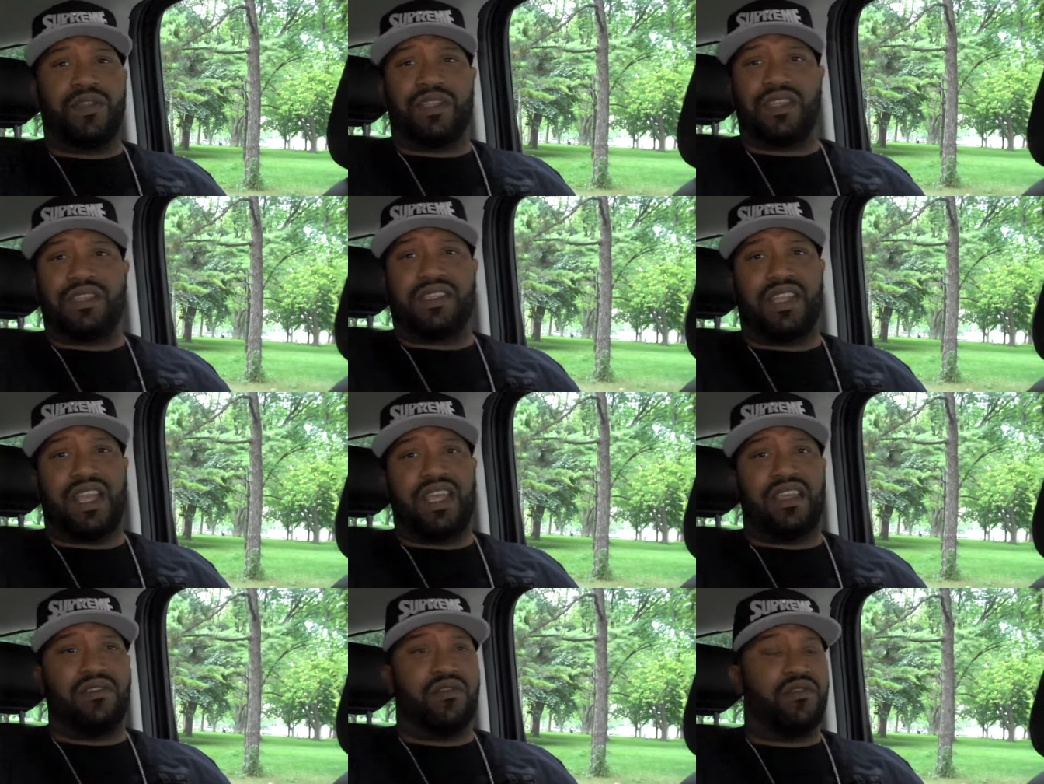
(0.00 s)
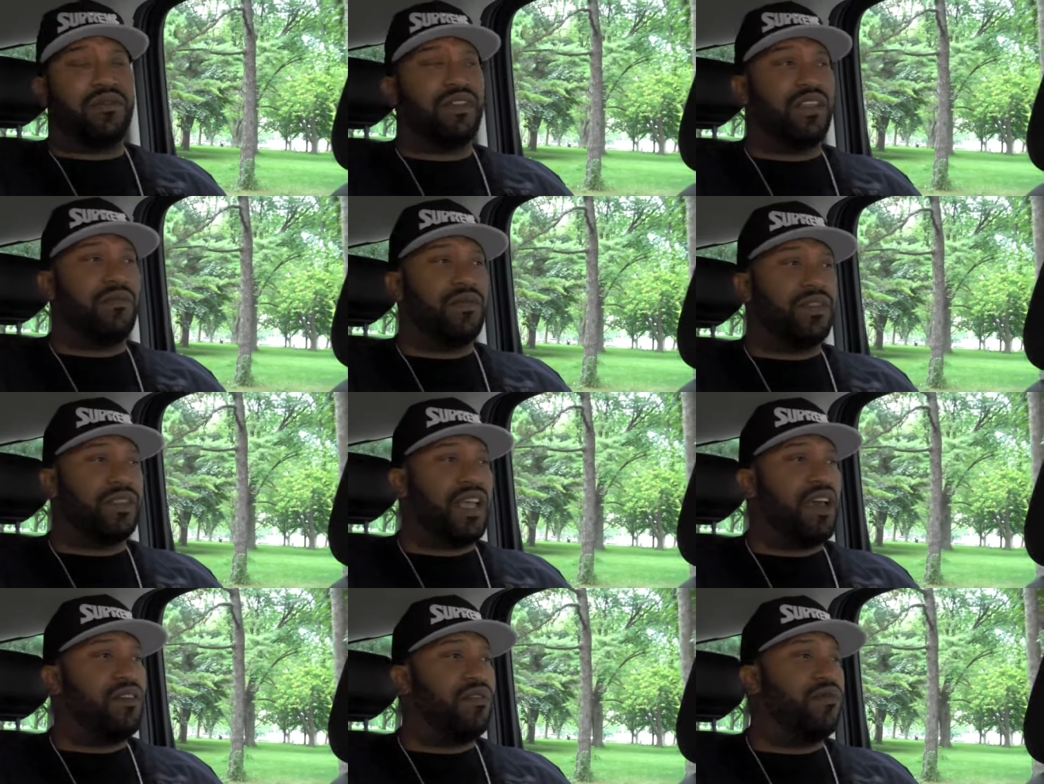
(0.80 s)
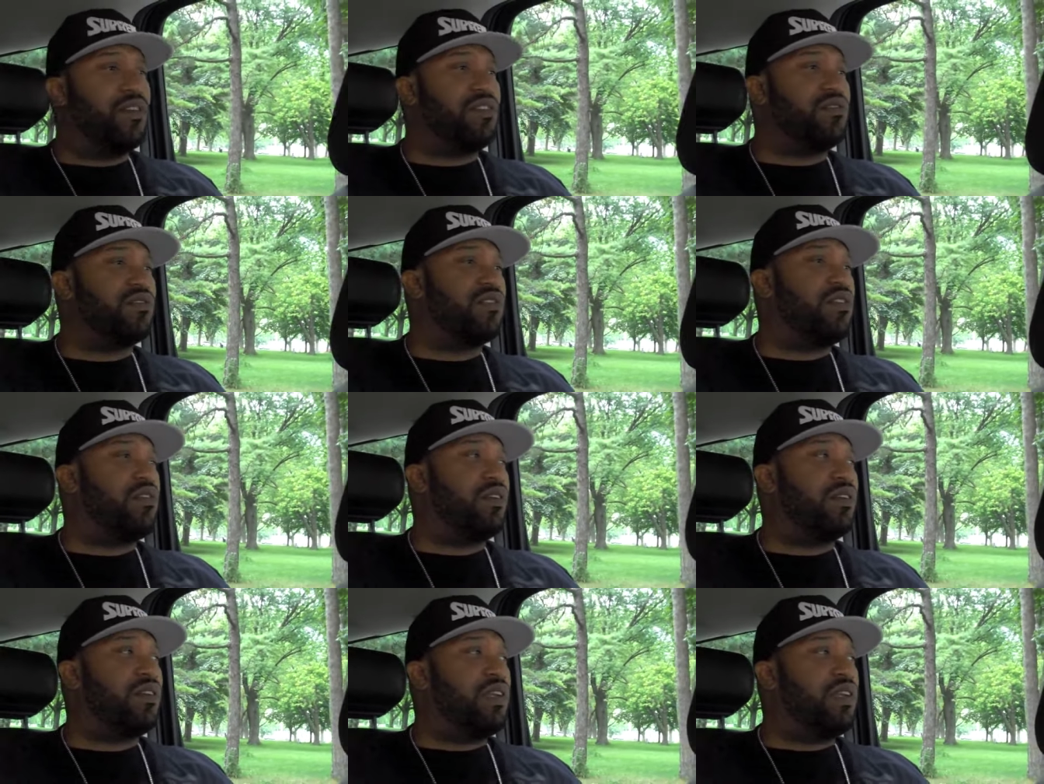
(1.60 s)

the estate. You know what I'm saying? Which is how the original song